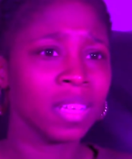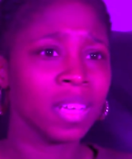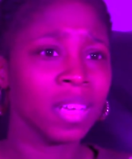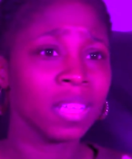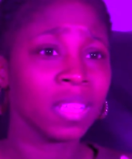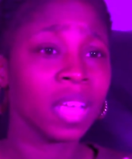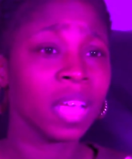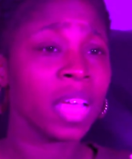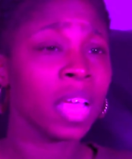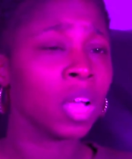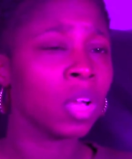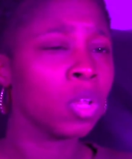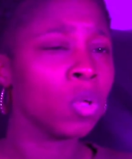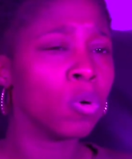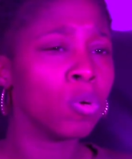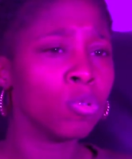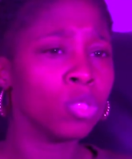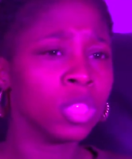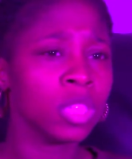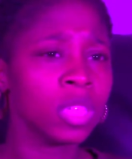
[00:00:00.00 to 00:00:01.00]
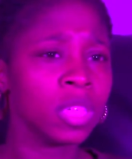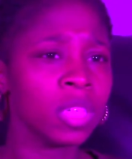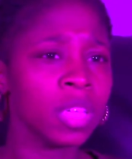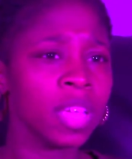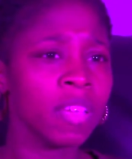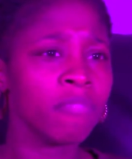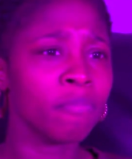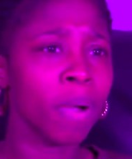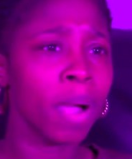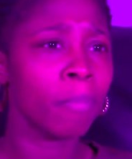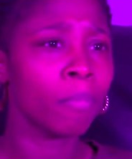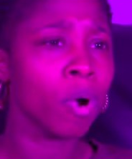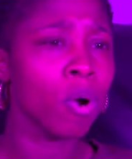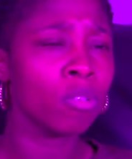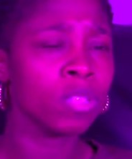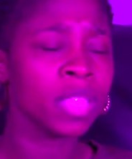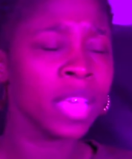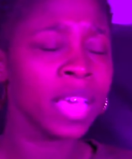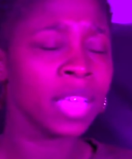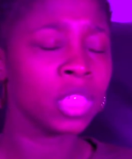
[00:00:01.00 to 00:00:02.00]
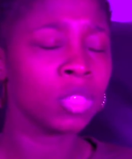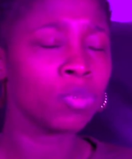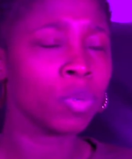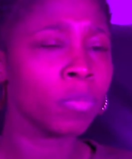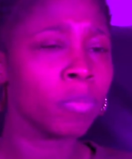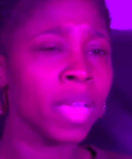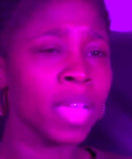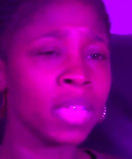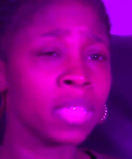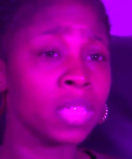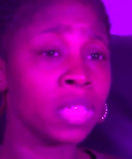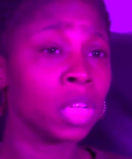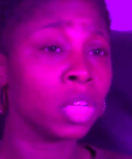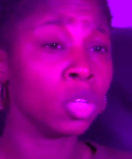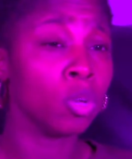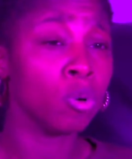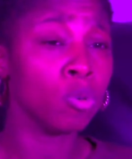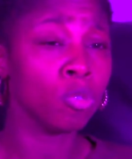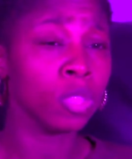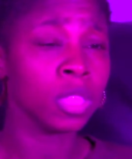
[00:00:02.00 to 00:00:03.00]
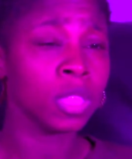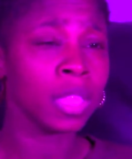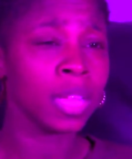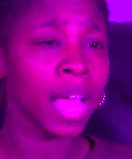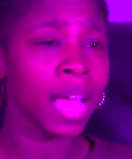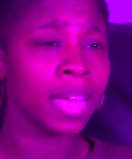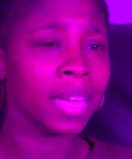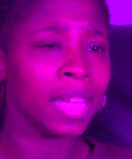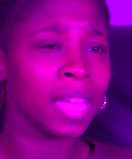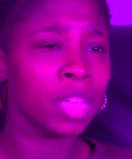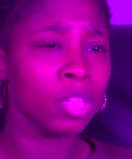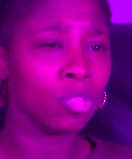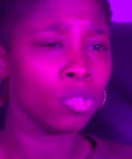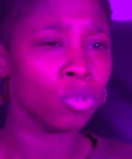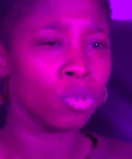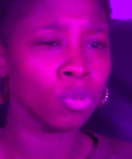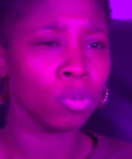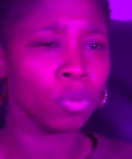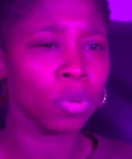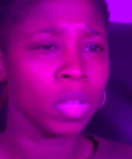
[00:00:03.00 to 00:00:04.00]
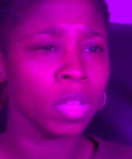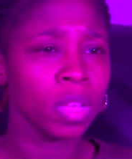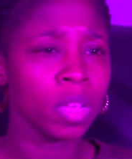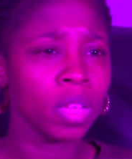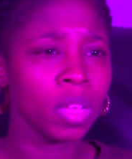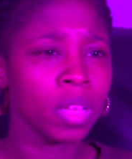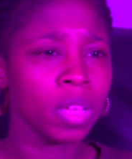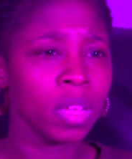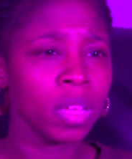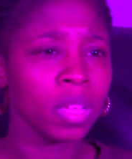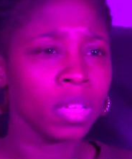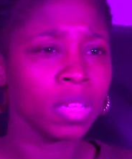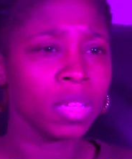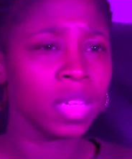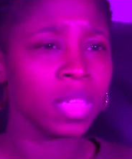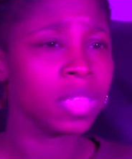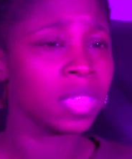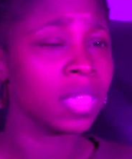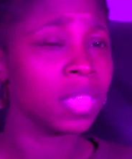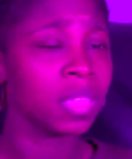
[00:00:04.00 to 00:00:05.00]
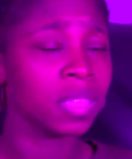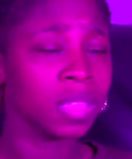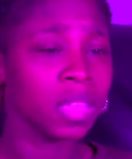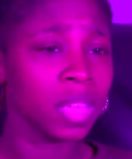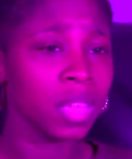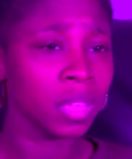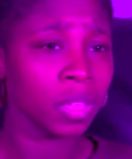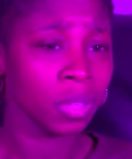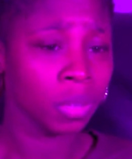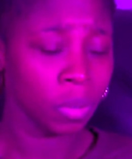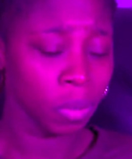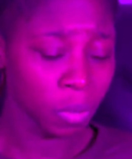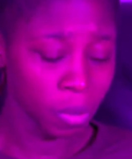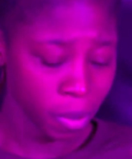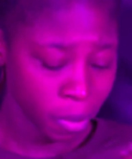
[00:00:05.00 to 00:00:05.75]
the conclusion if my protest remains an illusion that I need to discontinue.